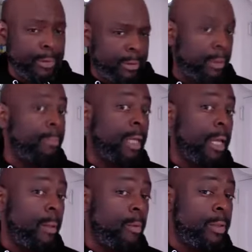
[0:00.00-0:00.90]
Some
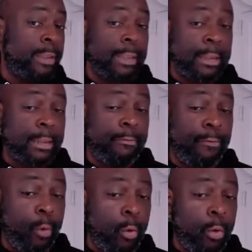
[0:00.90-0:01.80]
cameras
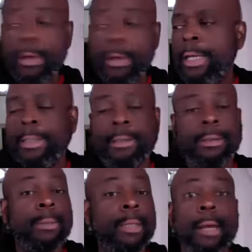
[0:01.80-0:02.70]
64,
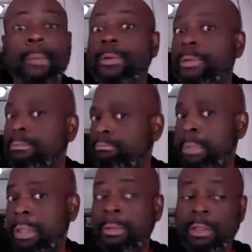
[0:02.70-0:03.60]
some cameras
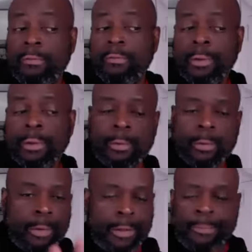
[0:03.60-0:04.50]
maybe even lower,
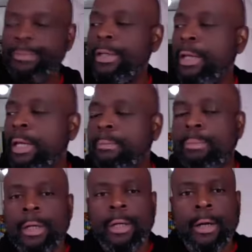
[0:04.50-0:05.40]
right?
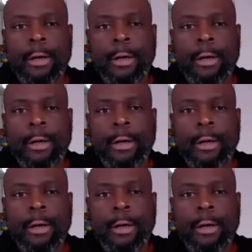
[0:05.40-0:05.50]
But